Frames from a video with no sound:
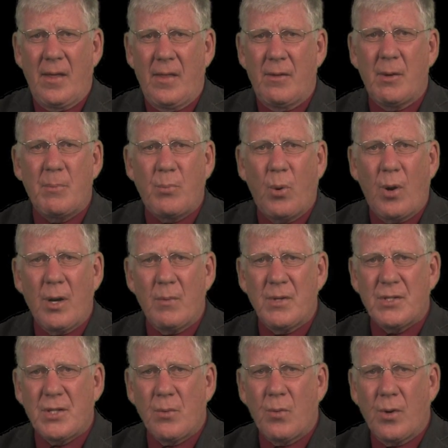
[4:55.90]
The report
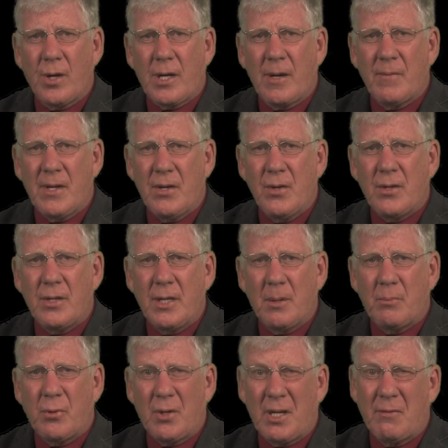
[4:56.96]
was the work of the Nuclear
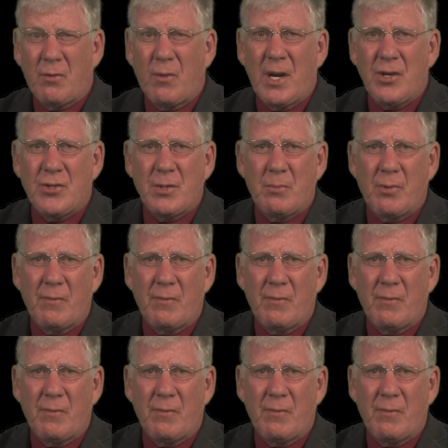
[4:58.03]
Proliferation